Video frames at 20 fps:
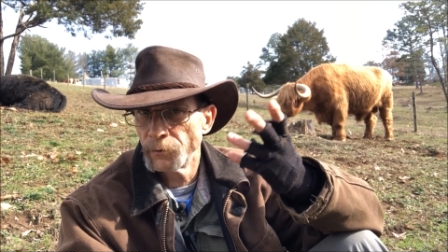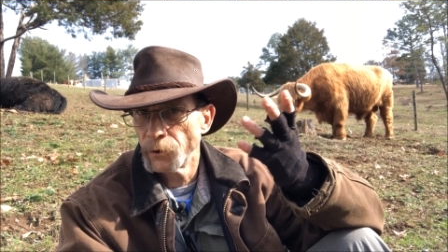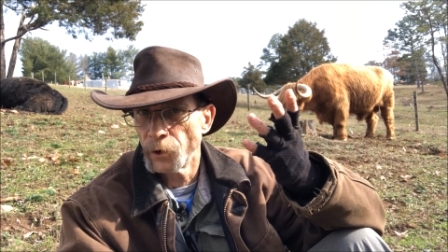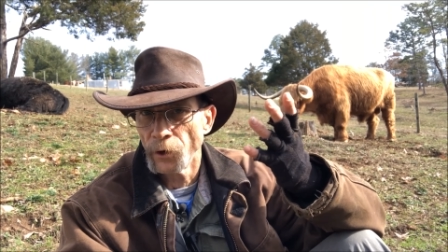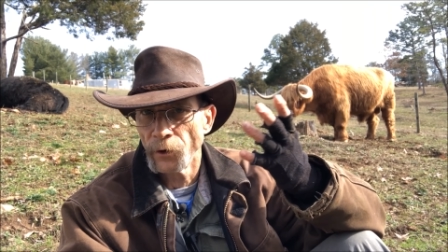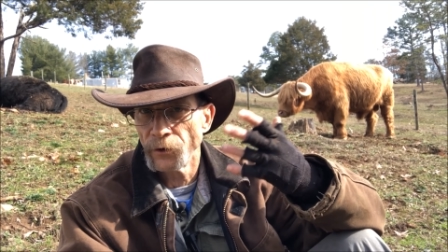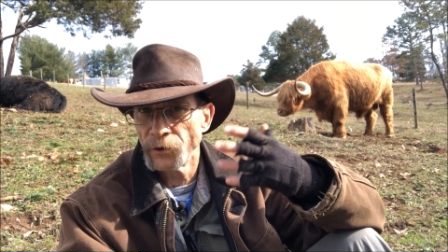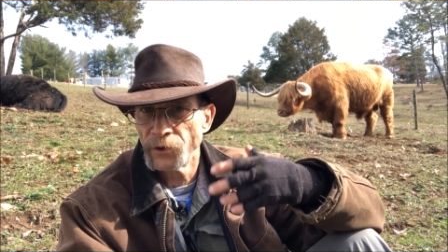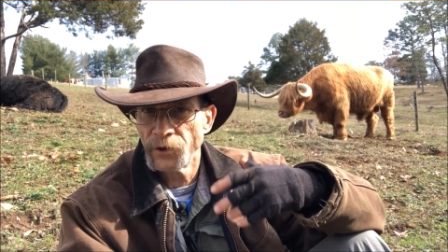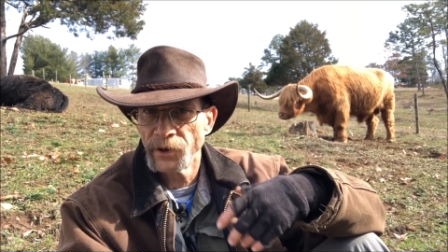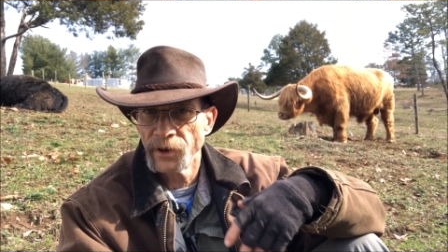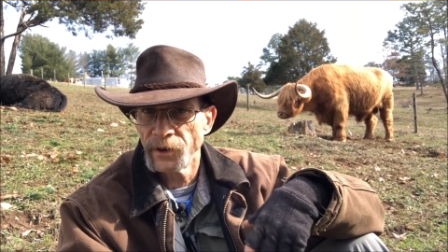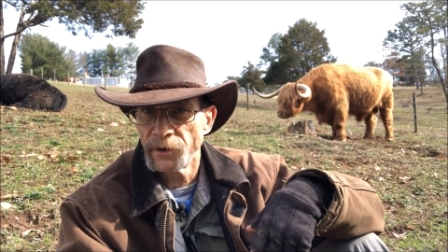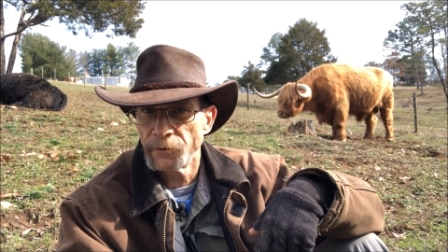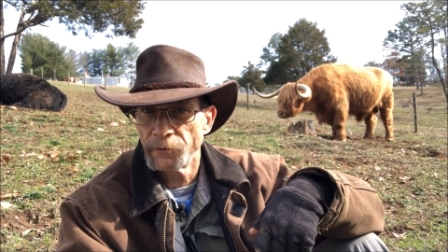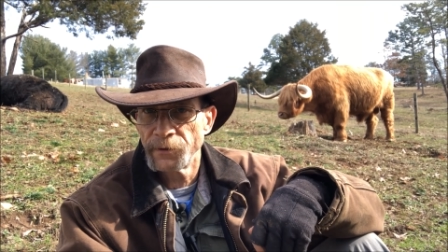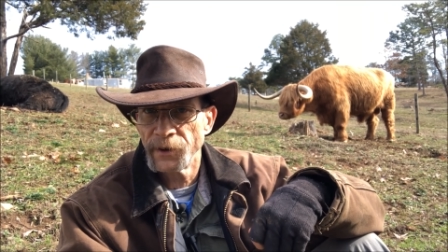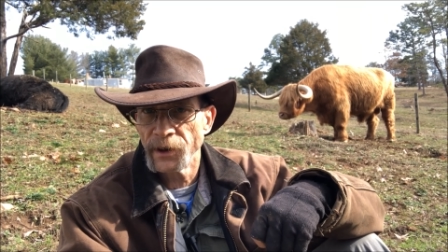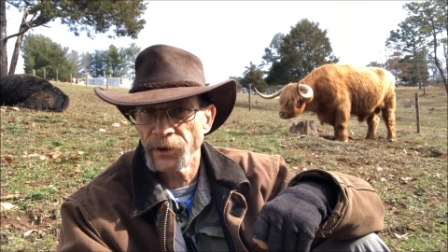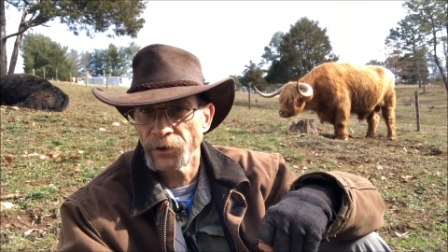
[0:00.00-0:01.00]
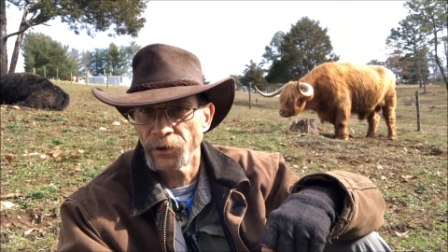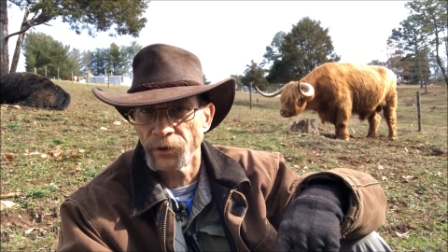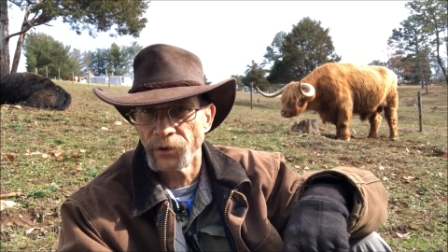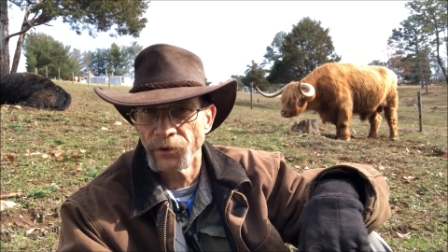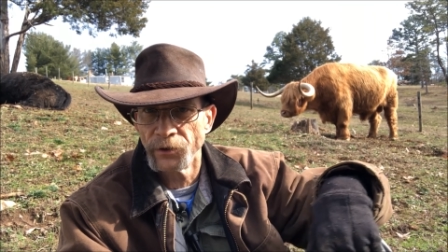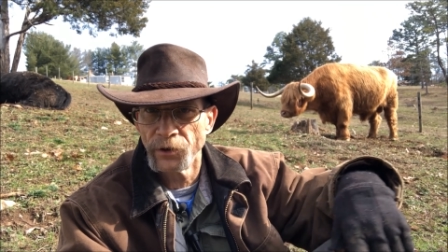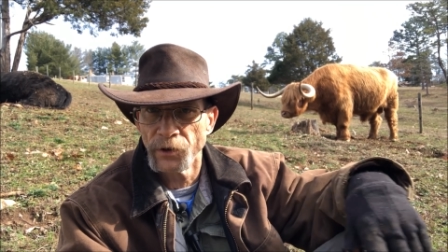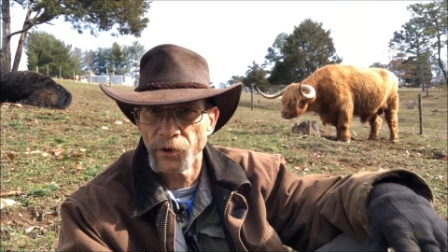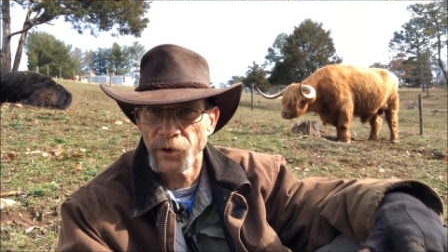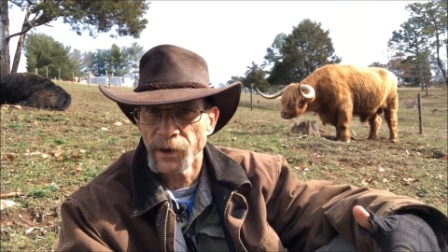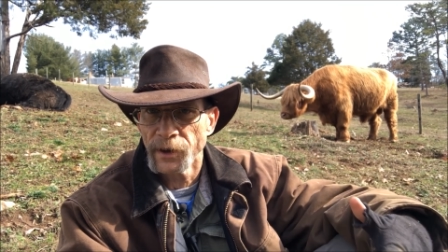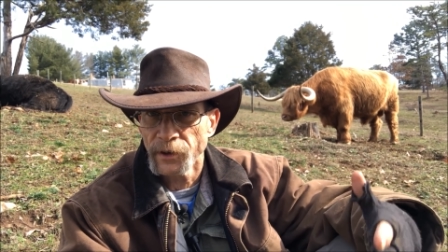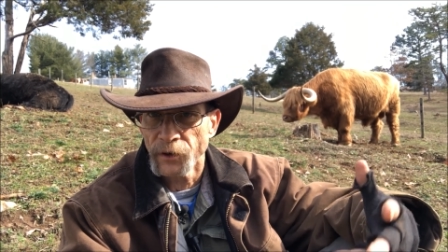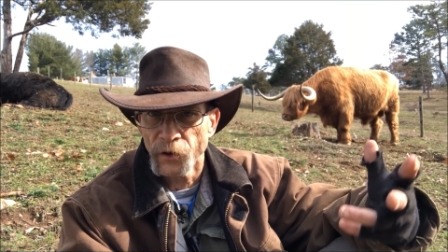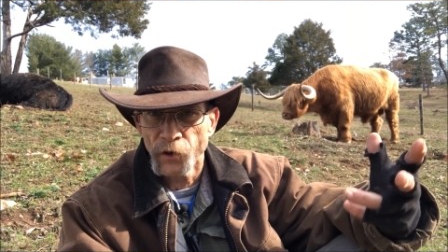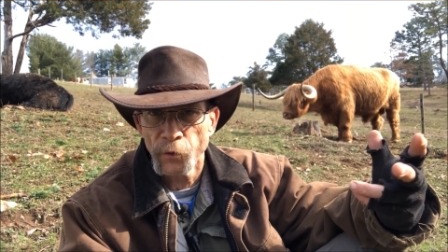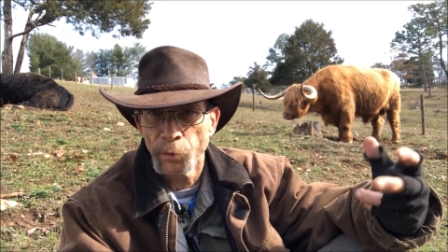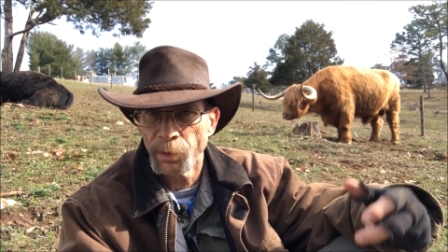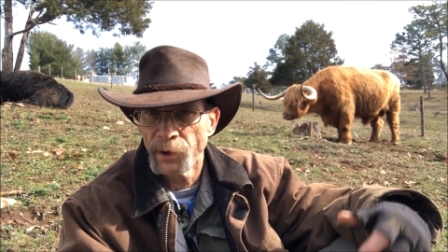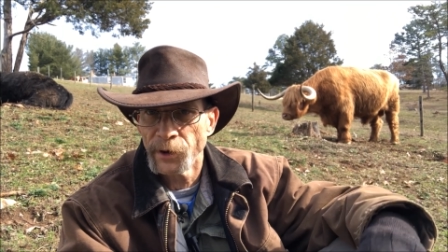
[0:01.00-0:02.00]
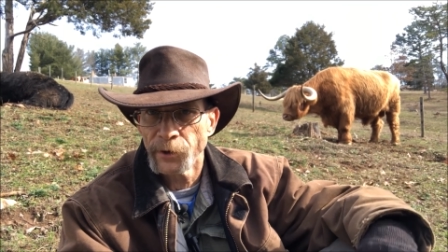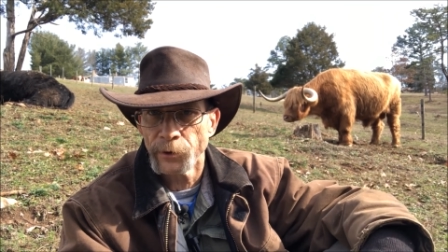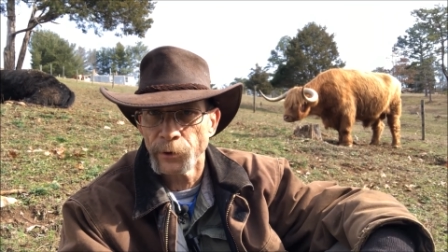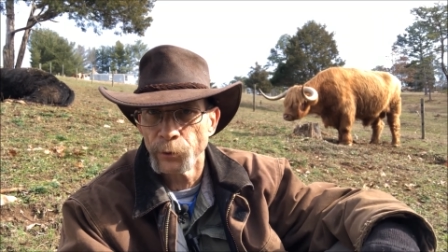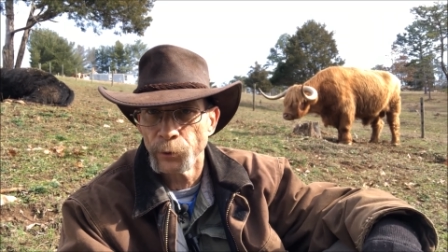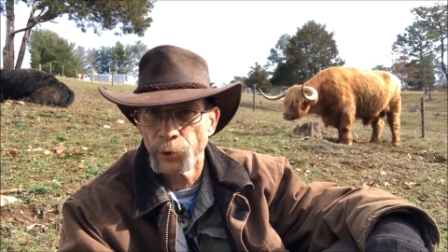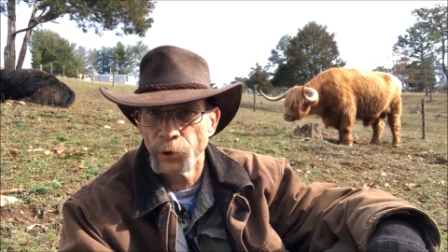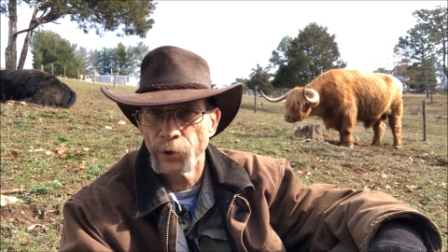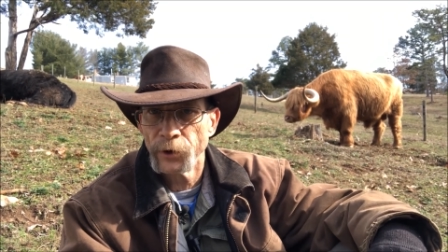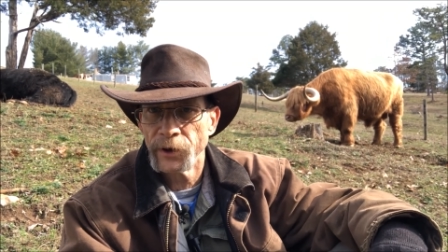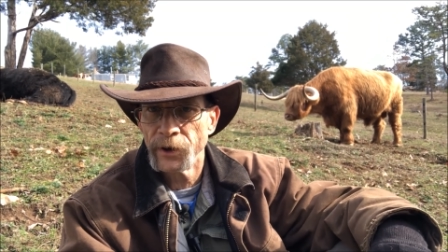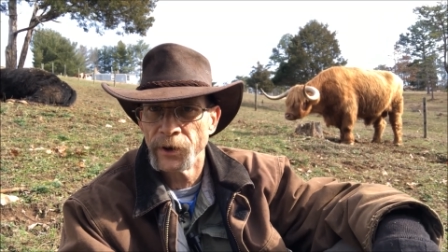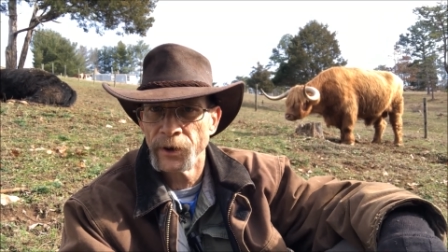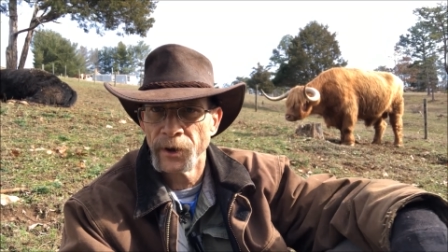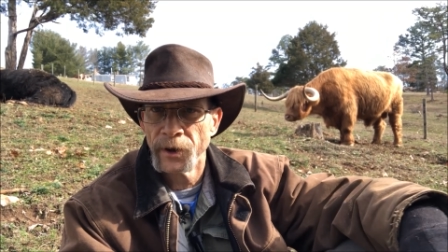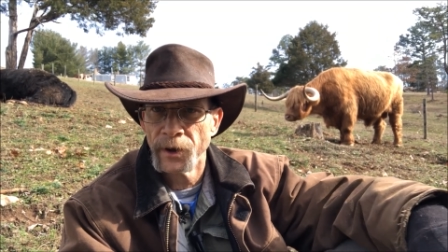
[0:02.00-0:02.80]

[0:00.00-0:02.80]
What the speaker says: causes an infection just like a splinter would.